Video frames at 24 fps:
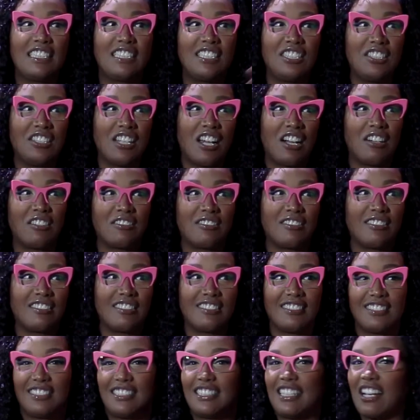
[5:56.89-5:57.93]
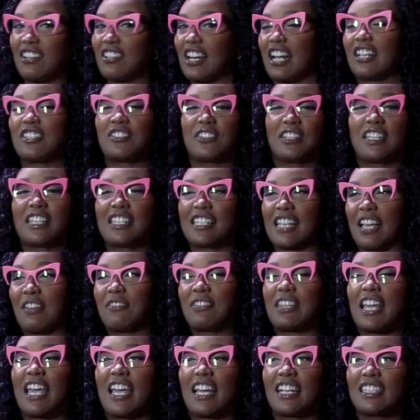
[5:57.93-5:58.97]
you know, they're not doing the same
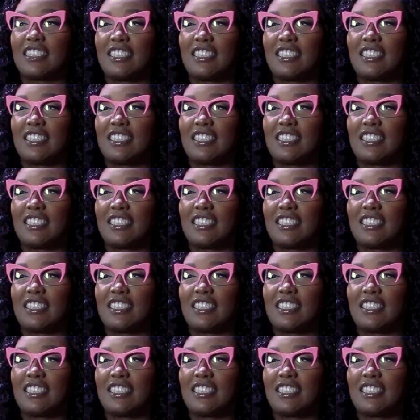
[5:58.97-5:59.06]
thing.